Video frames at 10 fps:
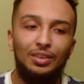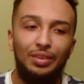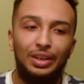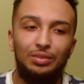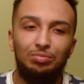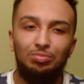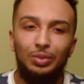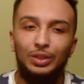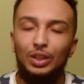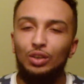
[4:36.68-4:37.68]
Very
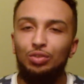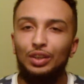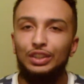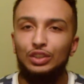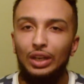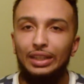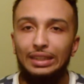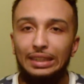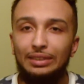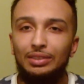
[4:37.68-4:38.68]
well known for her
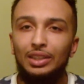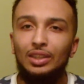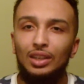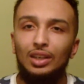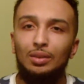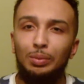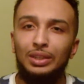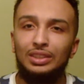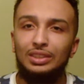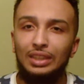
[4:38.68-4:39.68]
striking.
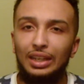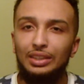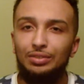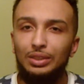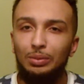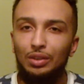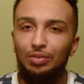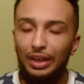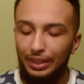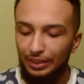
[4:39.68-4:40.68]
Pretty exciting female
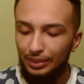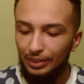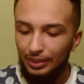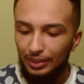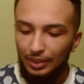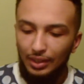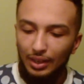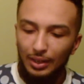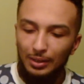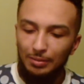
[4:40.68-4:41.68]
fighter.
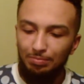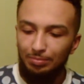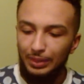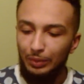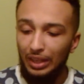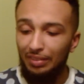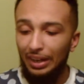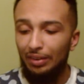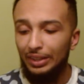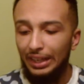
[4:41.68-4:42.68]
Then we have
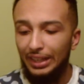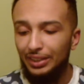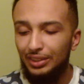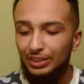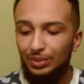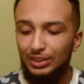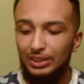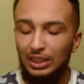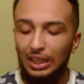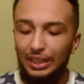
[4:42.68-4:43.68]
Eric Anders versus
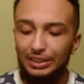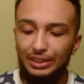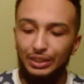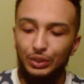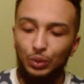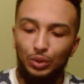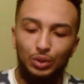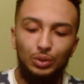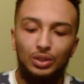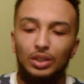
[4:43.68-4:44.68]
Elias
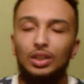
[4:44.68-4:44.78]
Theodorou.